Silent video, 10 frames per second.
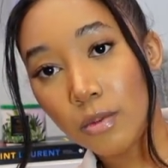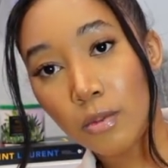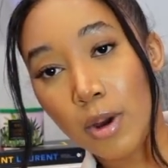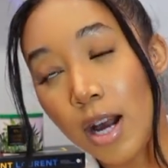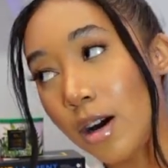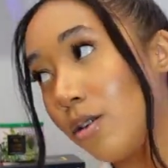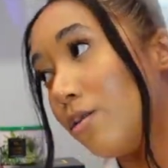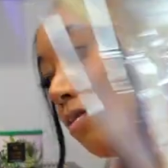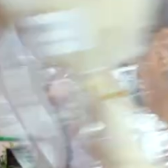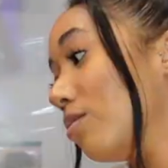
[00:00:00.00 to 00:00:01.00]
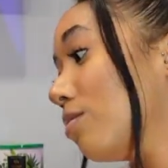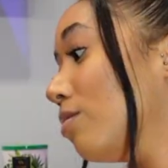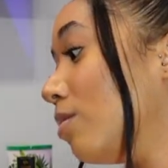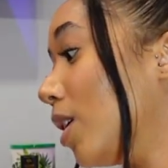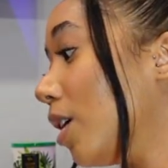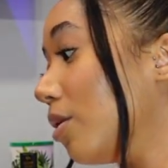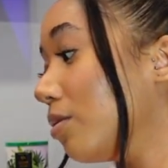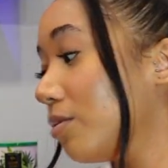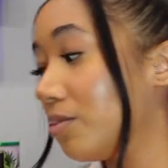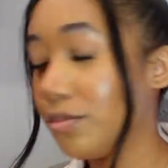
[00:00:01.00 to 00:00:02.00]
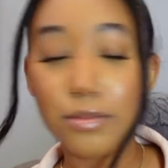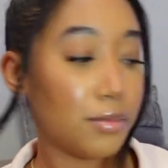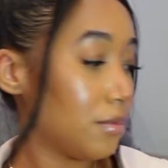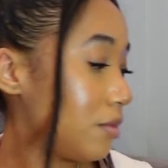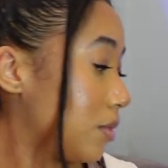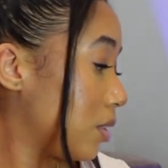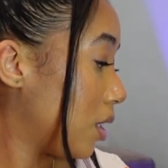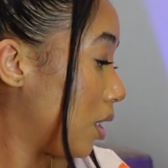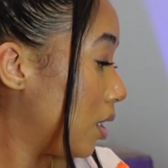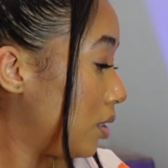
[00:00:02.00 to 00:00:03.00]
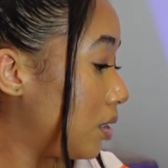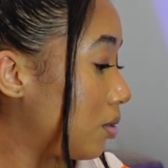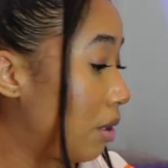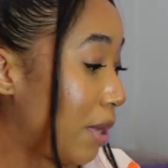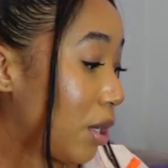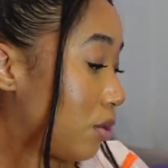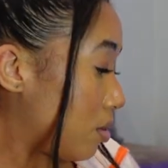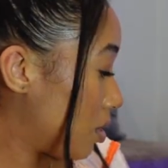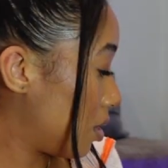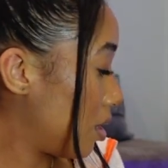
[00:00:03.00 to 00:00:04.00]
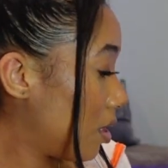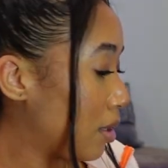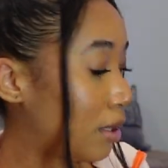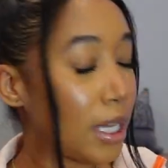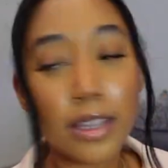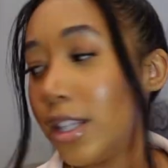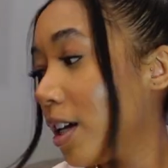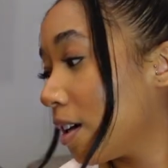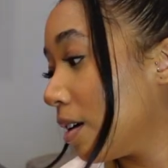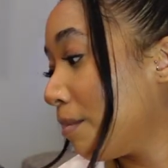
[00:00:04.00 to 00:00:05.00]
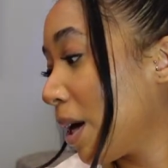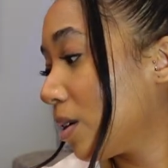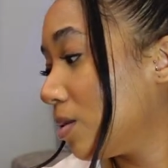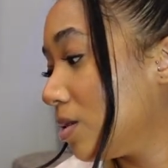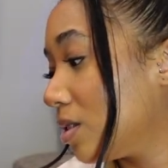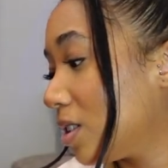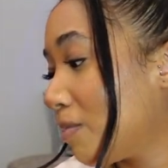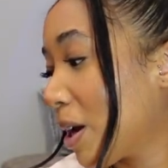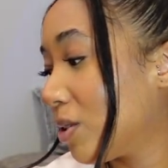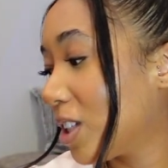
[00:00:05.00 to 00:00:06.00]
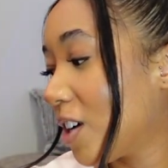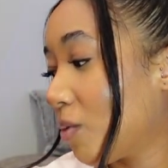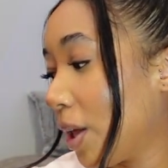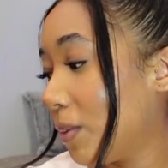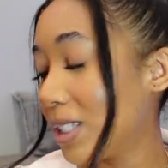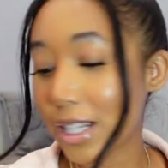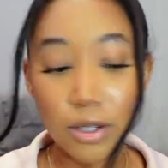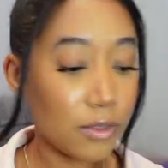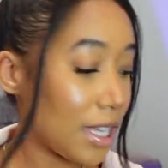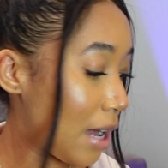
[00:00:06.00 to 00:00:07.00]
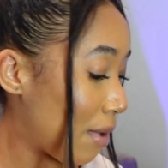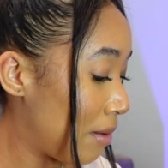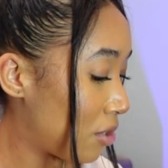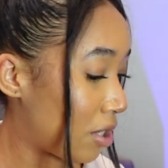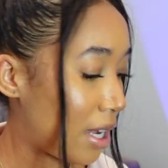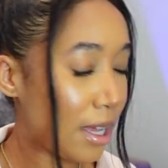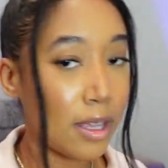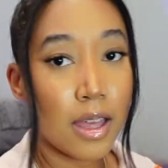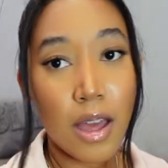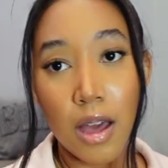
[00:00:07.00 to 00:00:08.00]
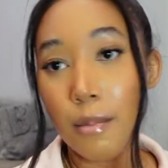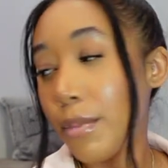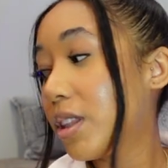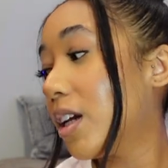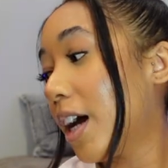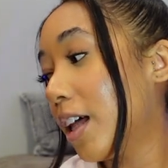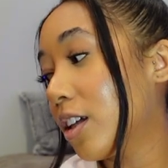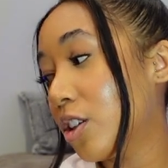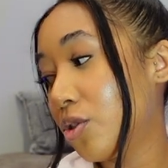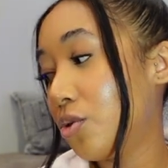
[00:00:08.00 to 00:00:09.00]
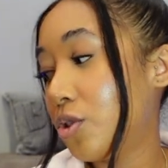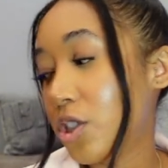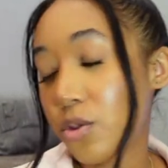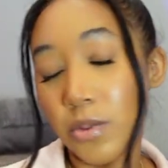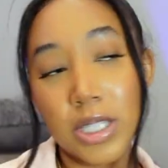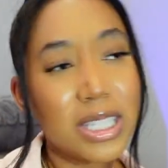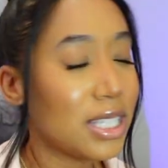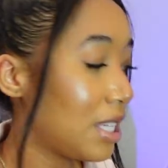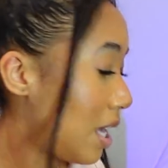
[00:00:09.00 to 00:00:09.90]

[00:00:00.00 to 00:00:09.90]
wow, no. Let's go to Michael's think Michaels did Michaels have white ones? I don't know if they have white ones or not, but they had like the nudish ones.